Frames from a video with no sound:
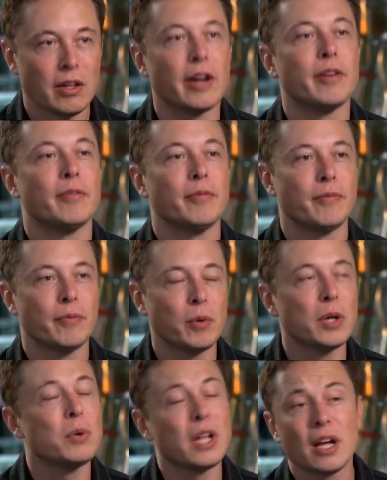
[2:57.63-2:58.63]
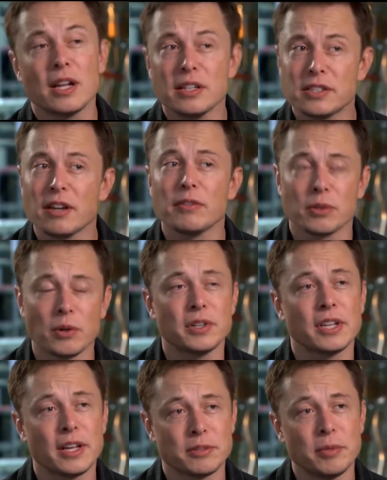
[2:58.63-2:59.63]
Yeah. Well,
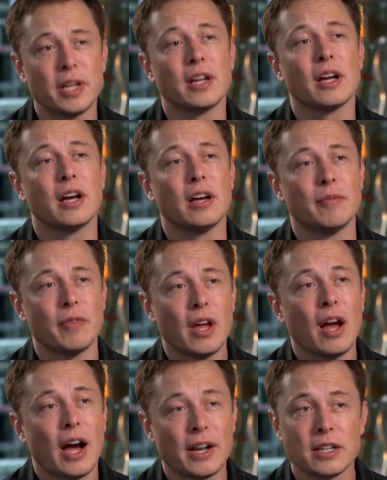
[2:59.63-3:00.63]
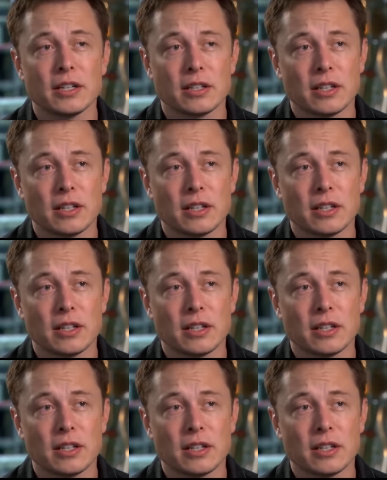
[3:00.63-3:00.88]
self-taught, yes, meaning I don't